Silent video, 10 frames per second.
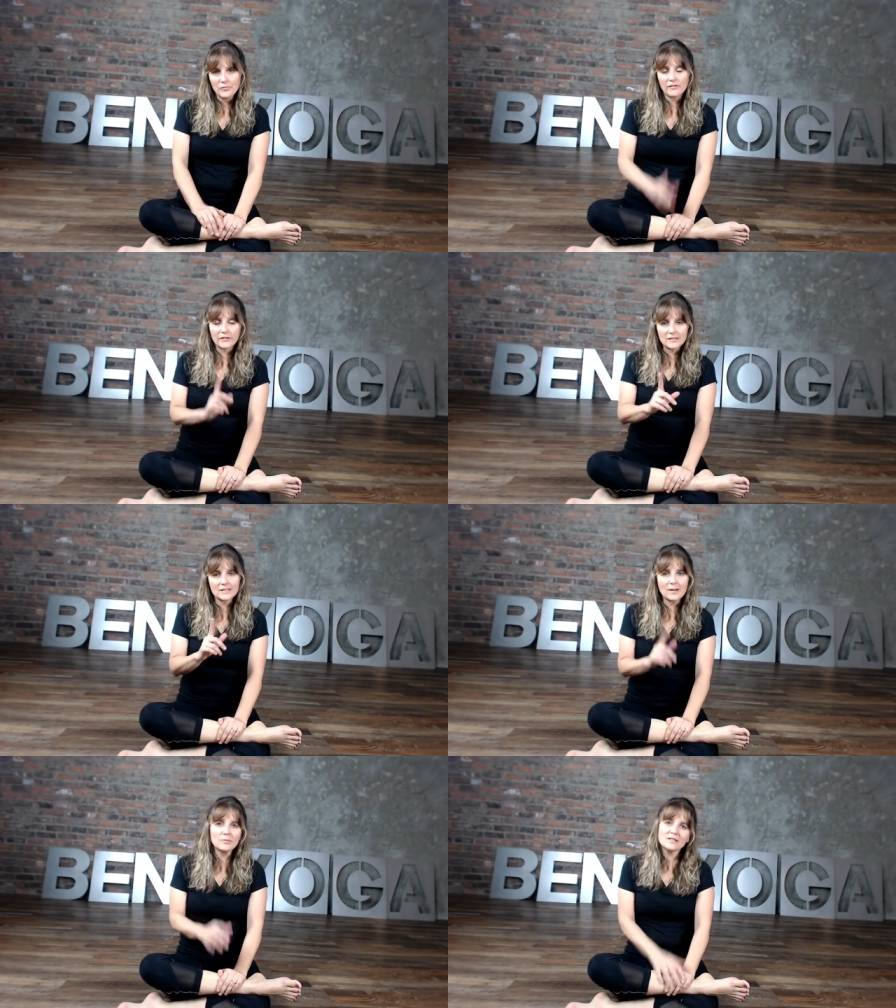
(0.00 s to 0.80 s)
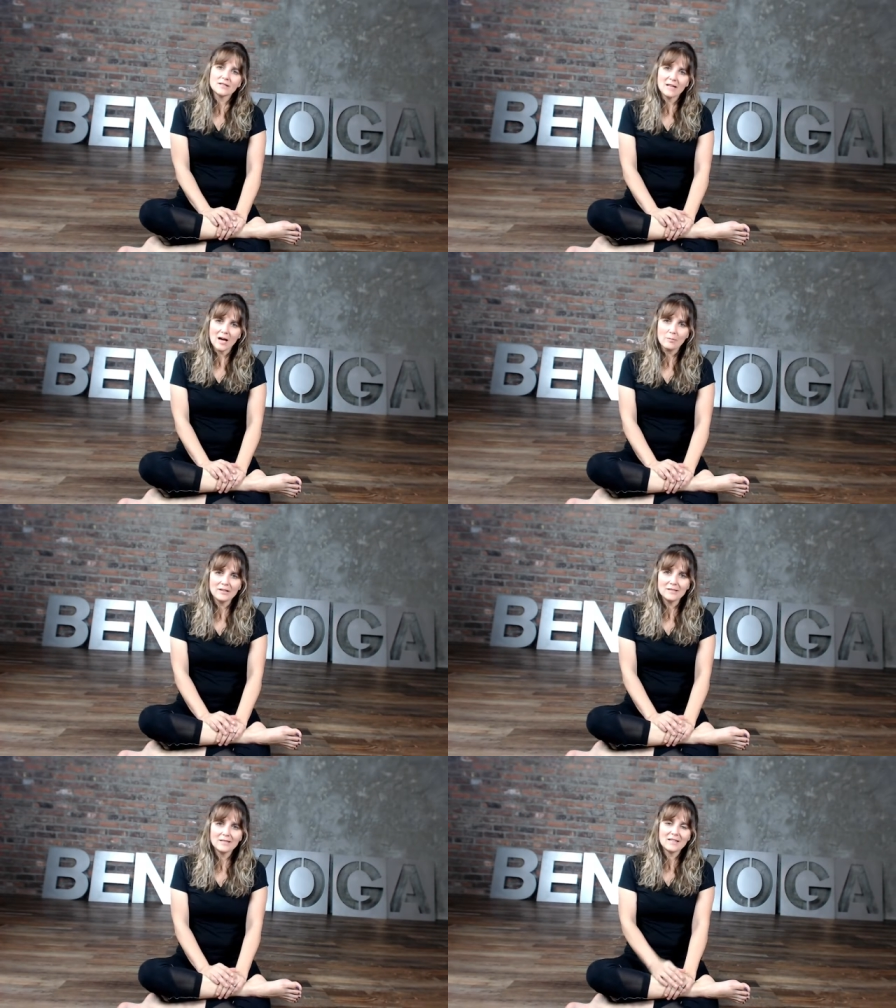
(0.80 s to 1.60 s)
The first step is the
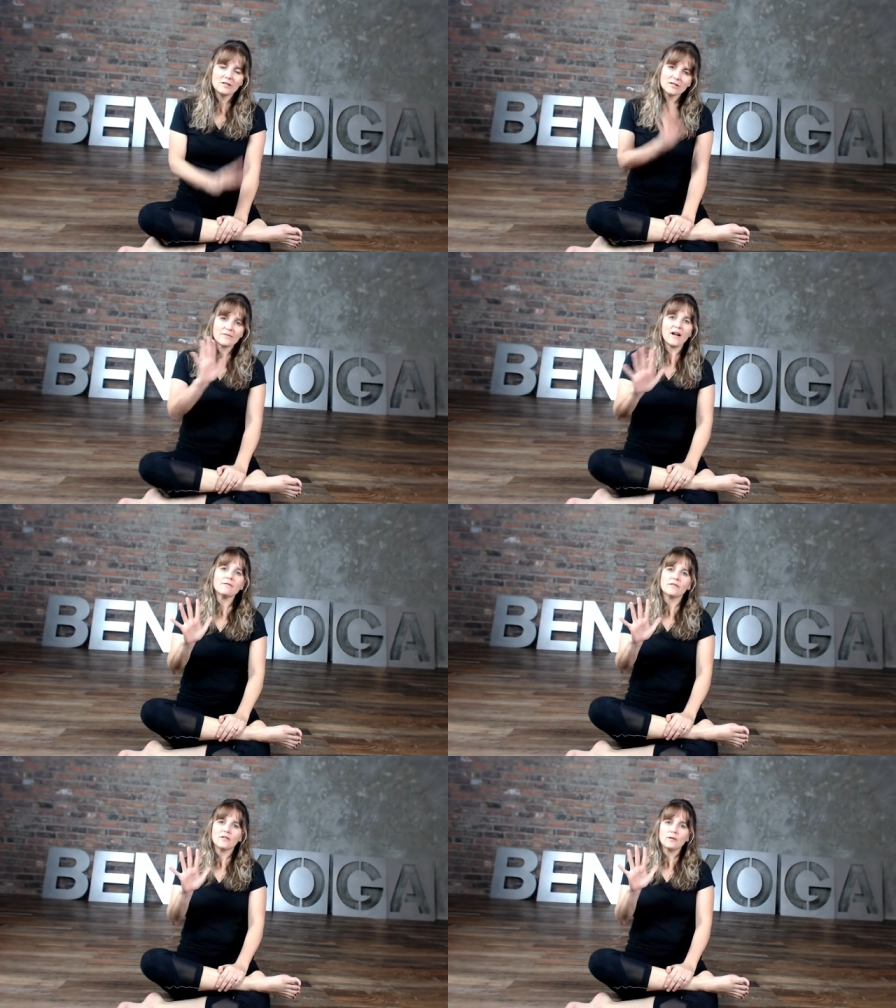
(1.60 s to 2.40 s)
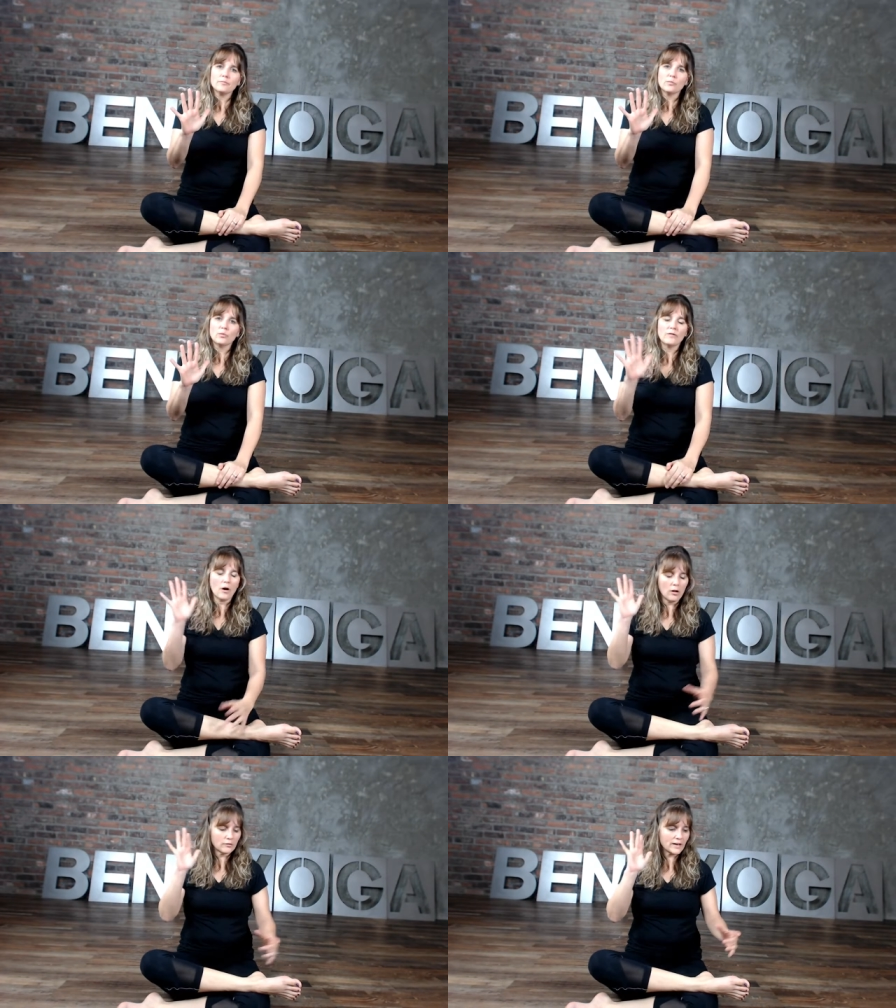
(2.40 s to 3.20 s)
Yamas, and there's five of them. We've
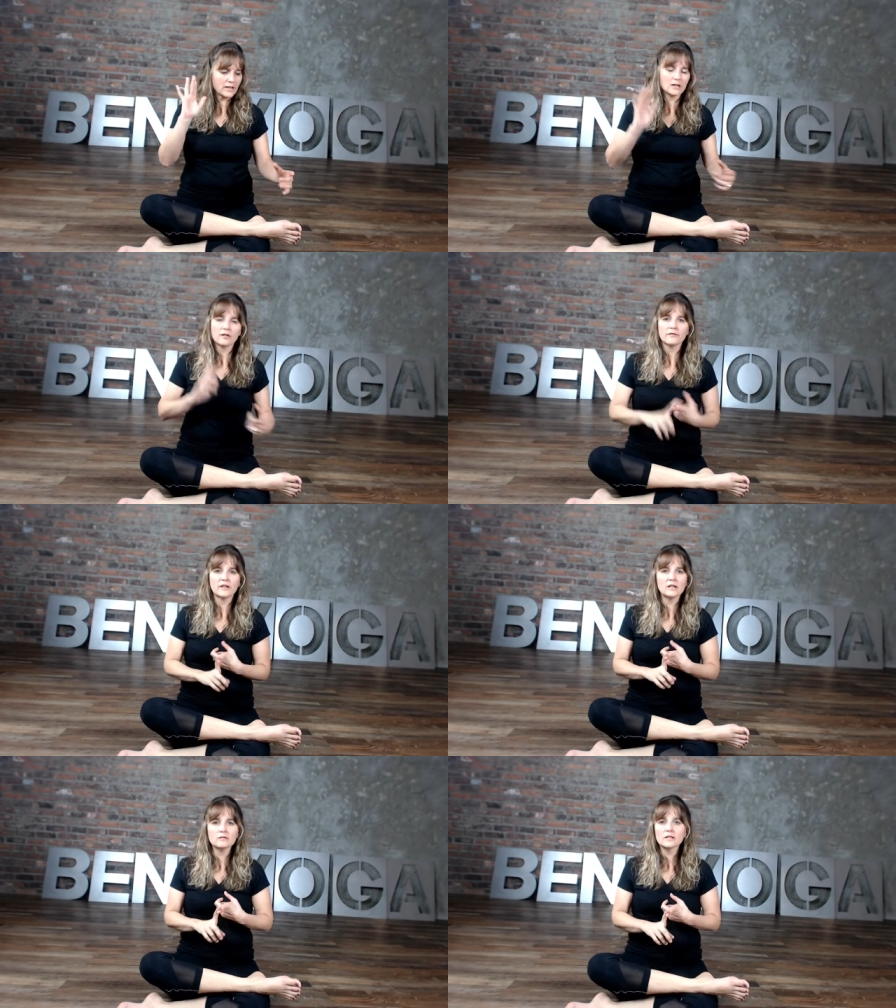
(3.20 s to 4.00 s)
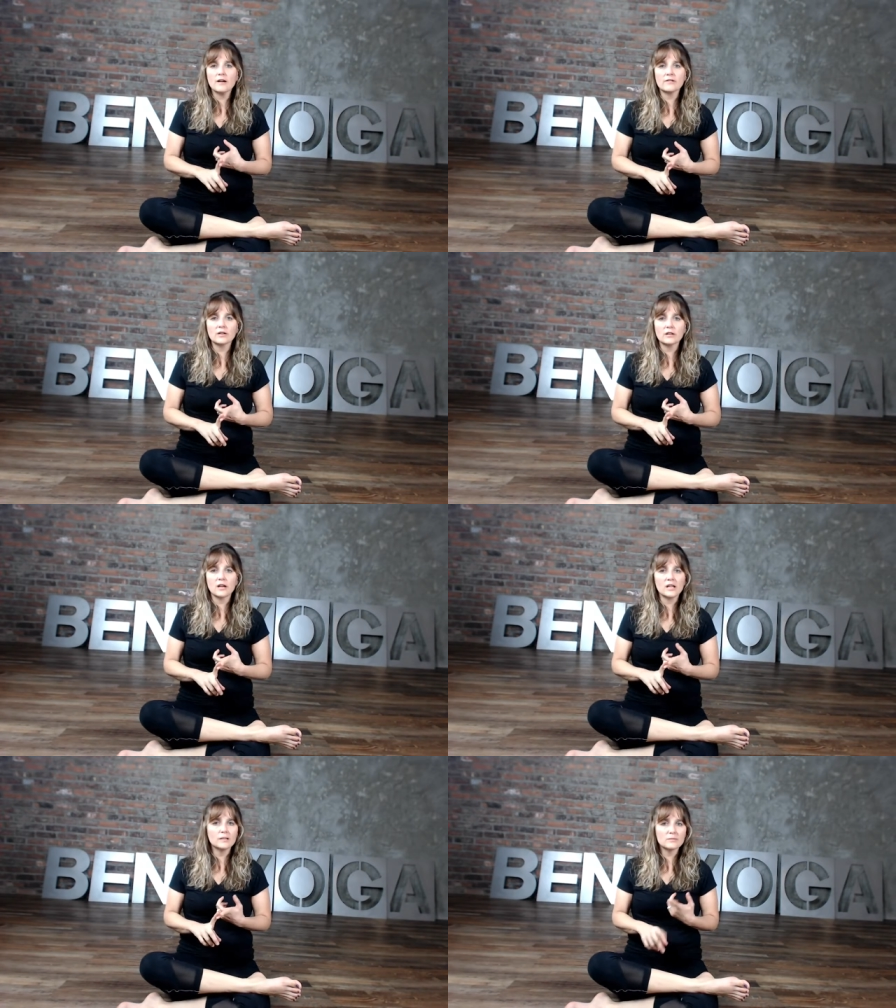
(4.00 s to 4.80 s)
already in other videos covered
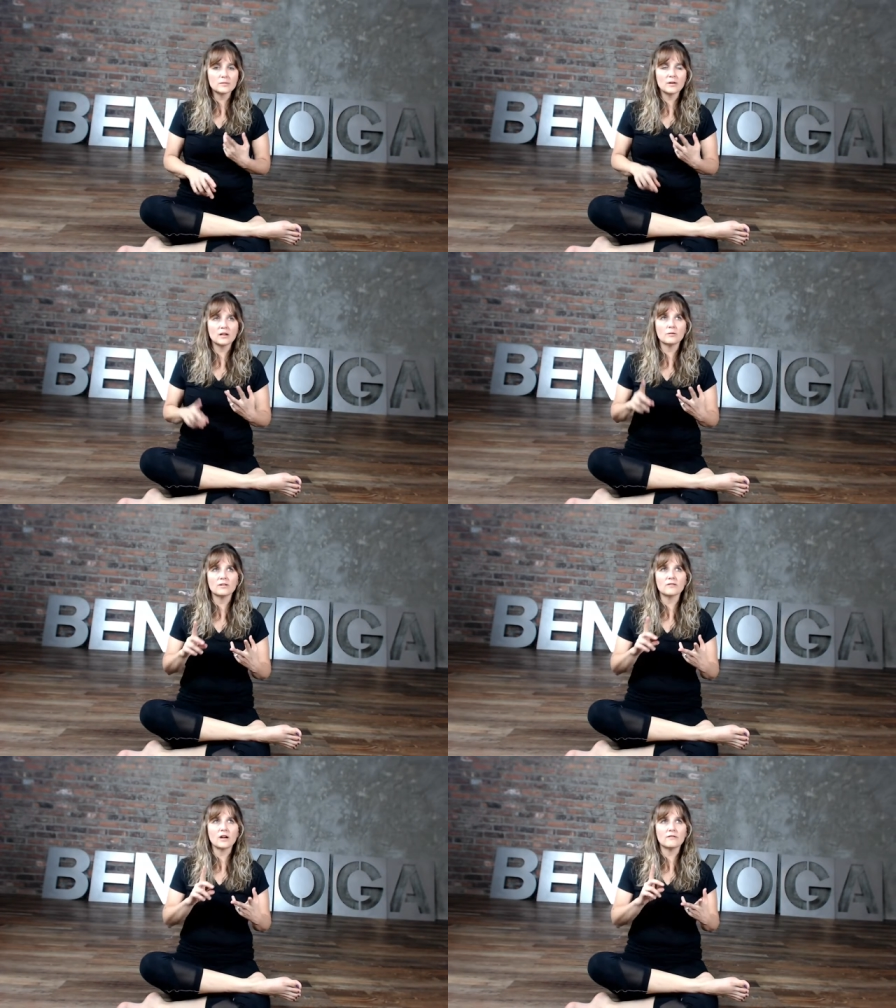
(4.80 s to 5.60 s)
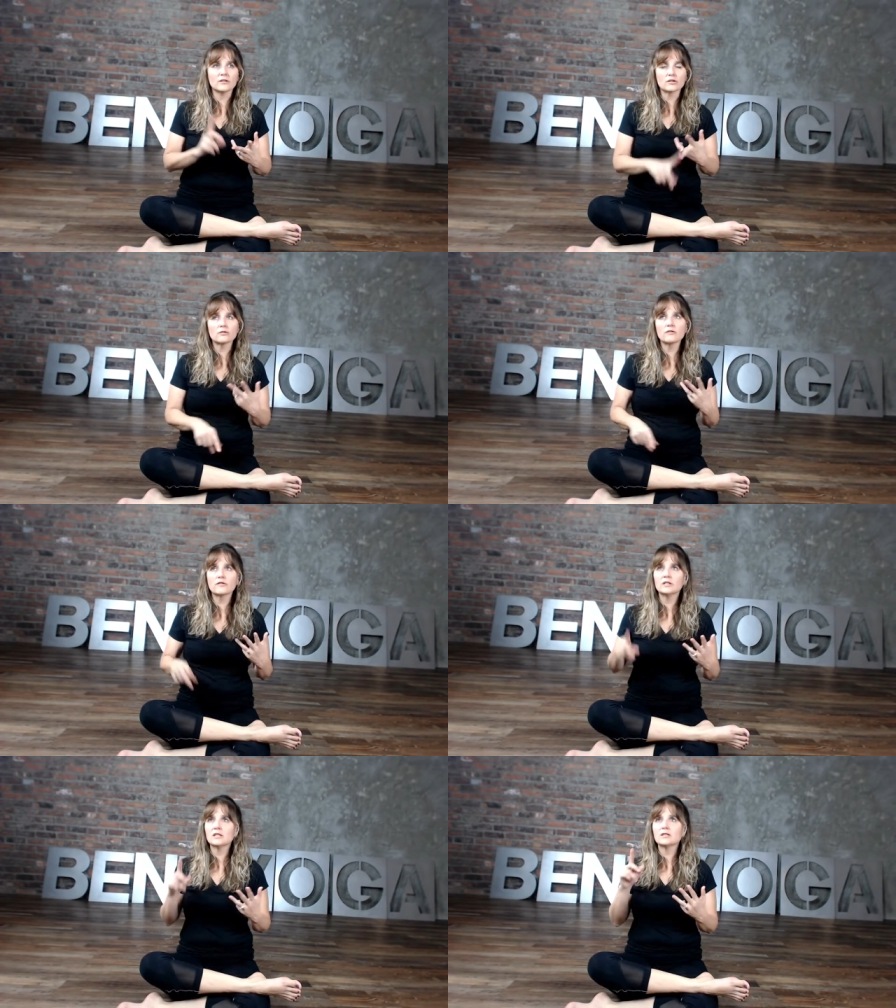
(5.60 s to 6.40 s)
ahimsa, we've covered
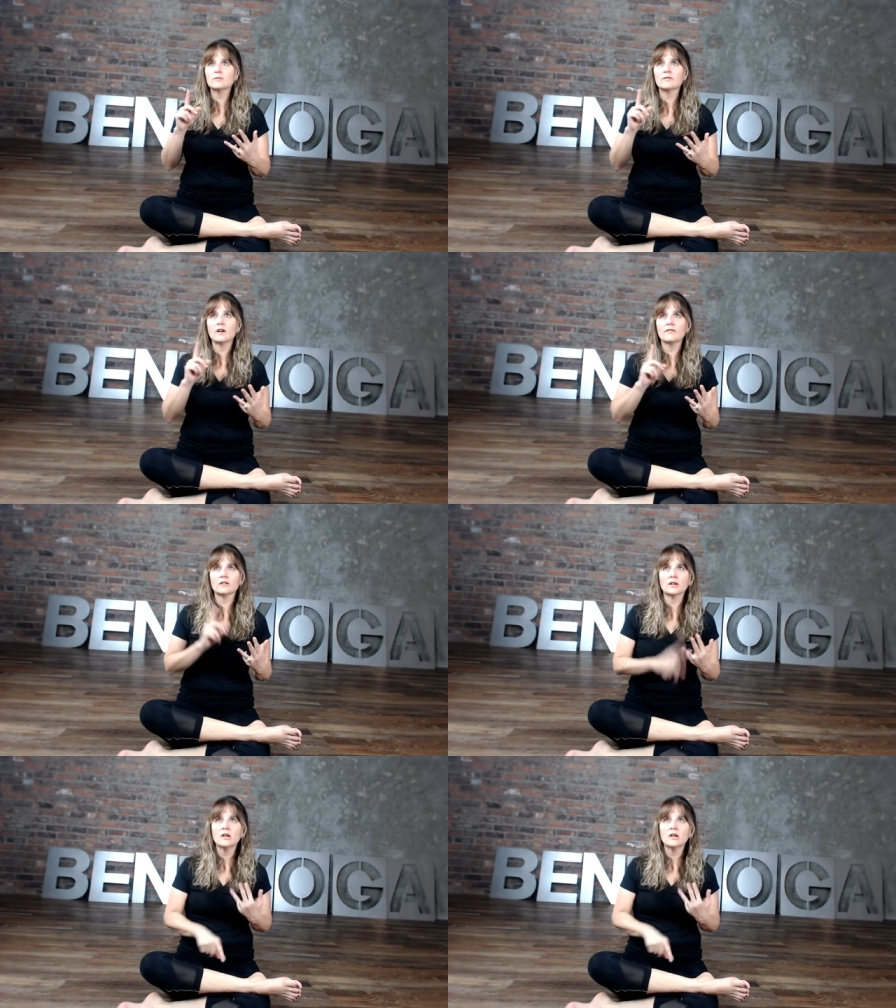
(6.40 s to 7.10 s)
truthfulness, we've covered